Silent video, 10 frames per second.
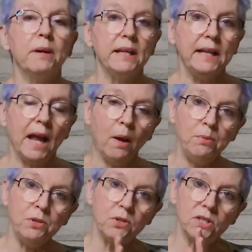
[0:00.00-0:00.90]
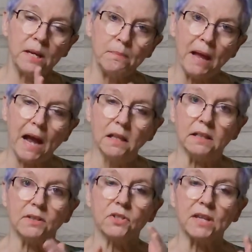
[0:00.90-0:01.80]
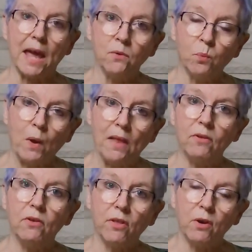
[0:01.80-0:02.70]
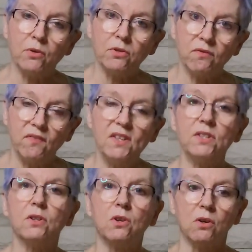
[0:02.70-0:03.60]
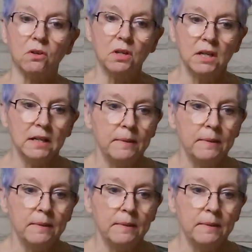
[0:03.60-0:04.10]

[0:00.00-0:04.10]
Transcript: but it helps you stay balanced and weather those physical